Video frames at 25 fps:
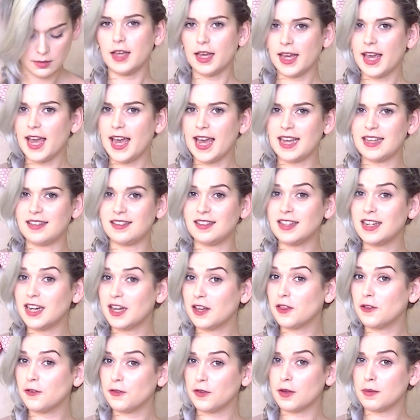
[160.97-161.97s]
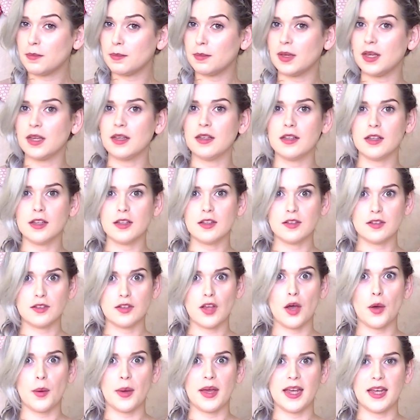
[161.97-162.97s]
Okay, so now the fun bit,
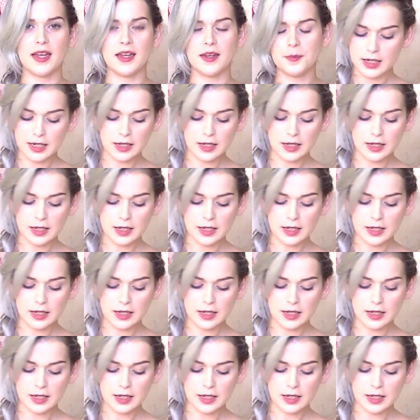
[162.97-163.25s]
sewing.